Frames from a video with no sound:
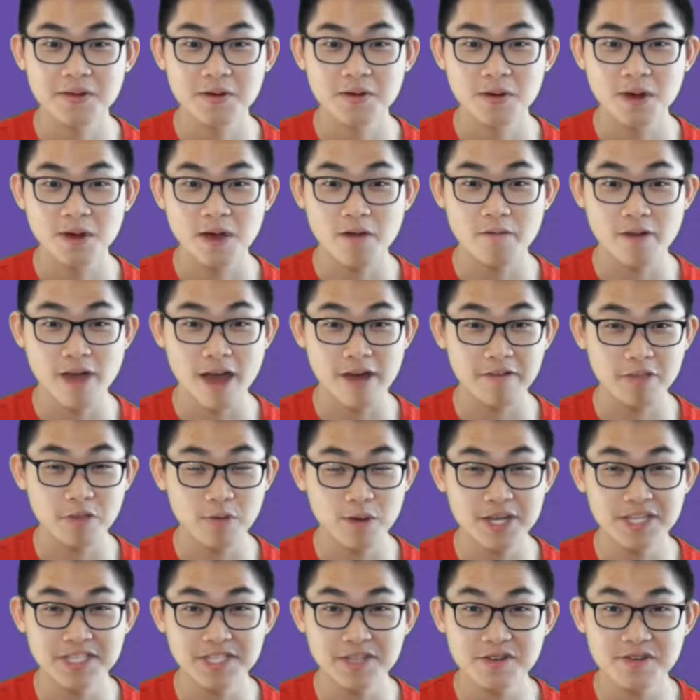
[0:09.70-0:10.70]
If we have
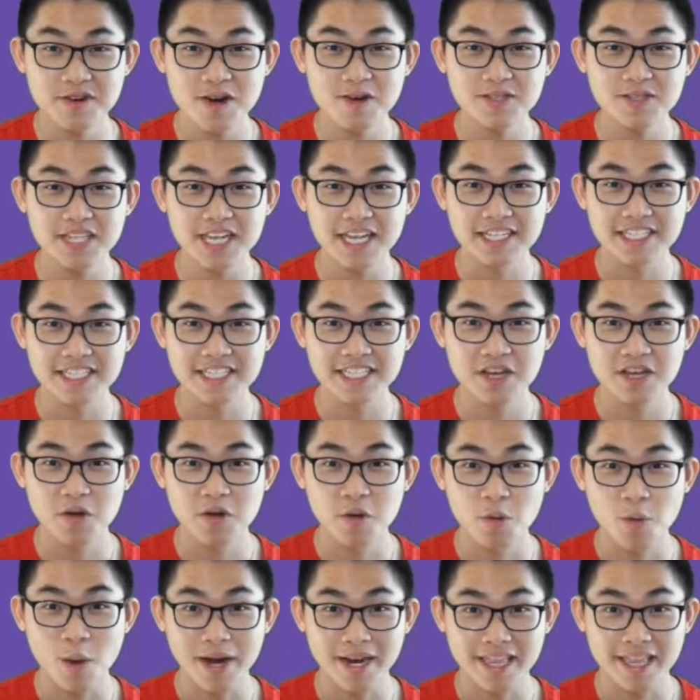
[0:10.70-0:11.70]
3 zeros, it's
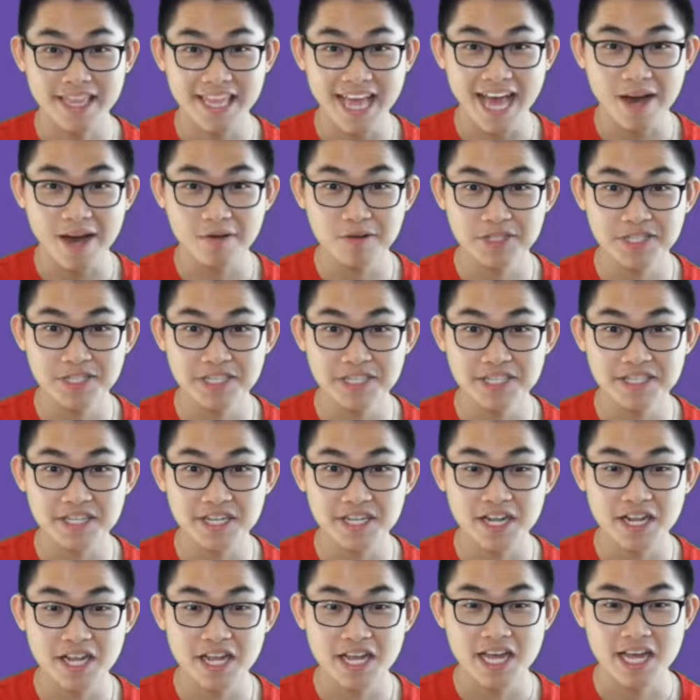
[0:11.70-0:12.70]

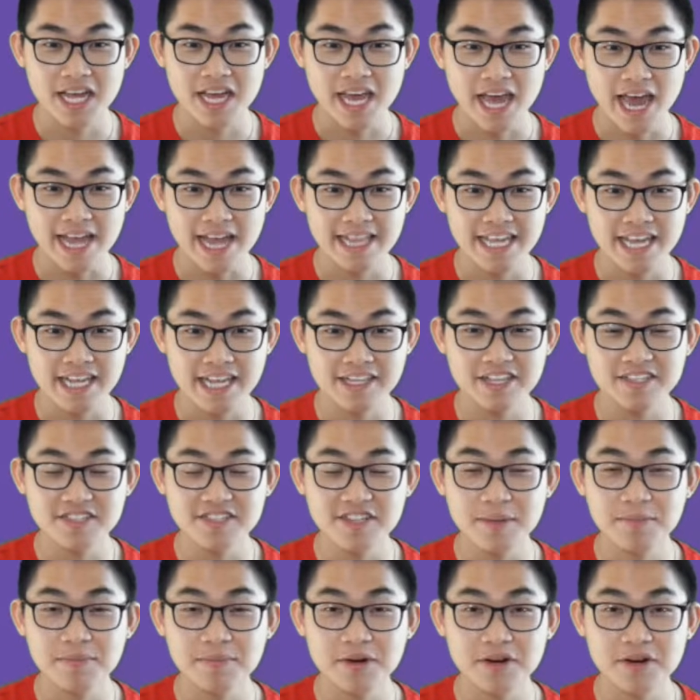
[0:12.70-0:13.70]
1,000. And then this
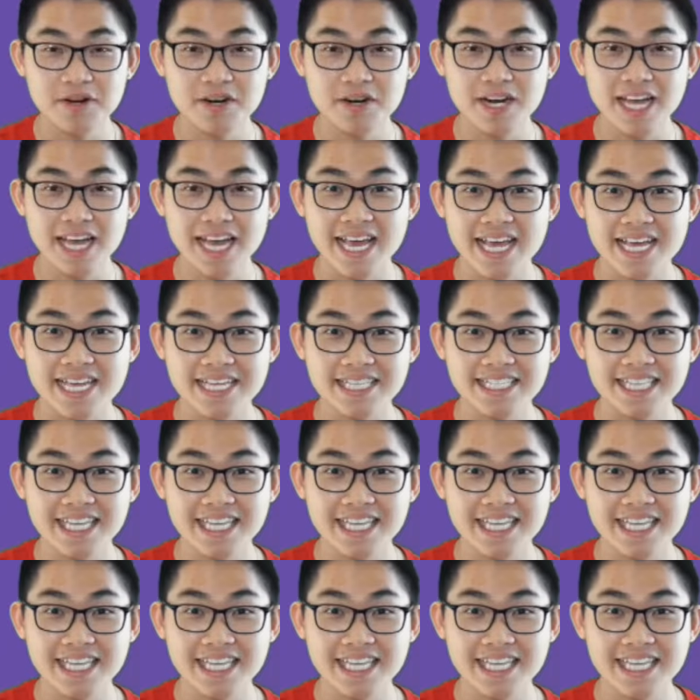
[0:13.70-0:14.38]
number is